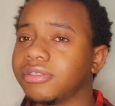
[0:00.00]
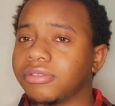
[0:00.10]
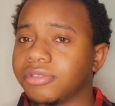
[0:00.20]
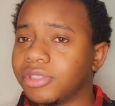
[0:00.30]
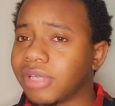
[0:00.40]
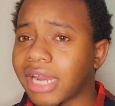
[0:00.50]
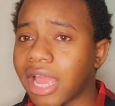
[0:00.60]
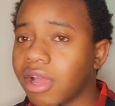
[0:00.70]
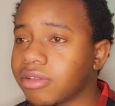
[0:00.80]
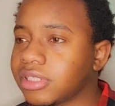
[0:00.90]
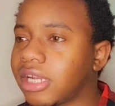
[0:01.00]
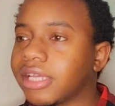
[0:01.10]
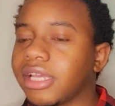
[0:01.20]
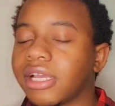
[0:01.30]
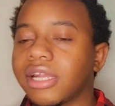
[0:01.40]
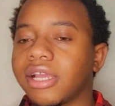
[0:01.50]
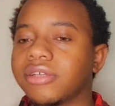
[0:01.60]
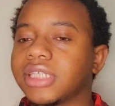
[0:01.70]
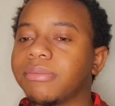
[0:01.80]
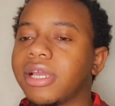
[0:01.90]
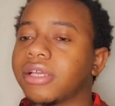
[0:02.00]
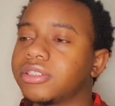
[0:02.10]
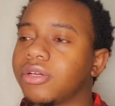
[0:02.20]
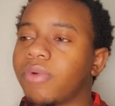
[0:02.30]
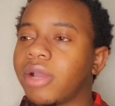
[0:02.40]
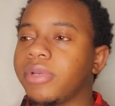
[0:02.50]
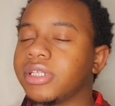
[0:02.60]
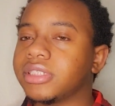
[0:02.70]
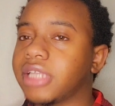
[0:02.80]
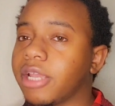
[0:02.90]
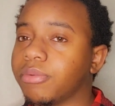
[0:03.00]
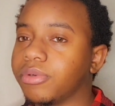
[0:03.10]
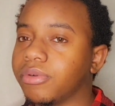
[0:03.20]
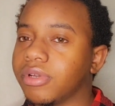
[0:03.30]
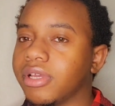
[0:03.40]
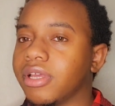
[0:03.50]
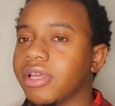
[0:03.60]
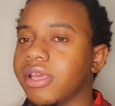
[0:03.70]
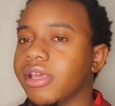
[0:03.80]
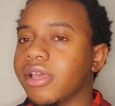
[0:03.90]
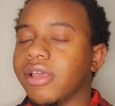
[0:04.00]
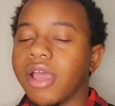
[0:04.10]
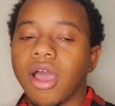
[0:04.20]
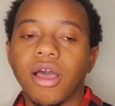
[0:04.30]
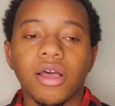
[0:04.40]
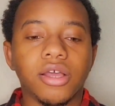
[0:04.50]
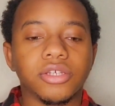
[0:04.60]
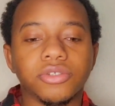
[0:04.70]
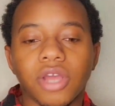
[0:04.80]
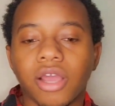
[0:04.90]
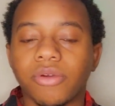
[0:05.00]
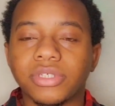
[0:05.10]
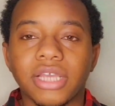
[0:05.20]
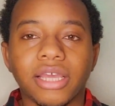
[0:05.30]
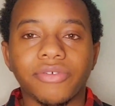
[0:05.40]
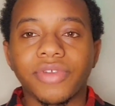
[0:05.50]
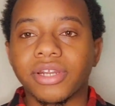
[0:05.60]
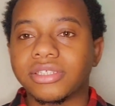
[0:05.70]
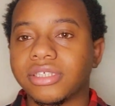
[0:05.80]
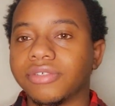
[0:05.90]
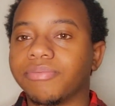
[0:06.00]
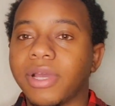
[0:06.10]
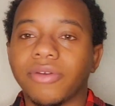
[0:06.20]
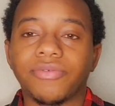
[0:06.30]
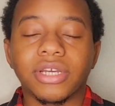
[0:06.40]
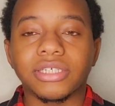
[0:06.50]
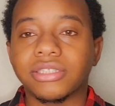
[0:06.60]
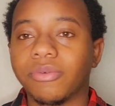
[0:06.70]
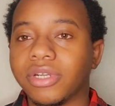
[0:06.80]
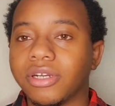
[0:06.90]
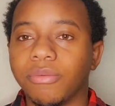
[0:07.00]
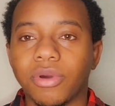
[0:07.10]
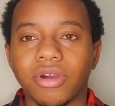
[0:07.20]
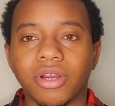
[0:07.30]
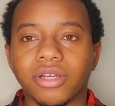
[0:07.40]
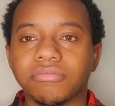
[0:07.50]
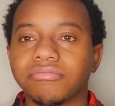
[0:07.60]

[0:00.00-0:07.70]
do you got a house? He like, yeah, I got a house. I'm like, so why are we in the stable? Uh, you know, I always had a fantasy about fucking someone in a barn.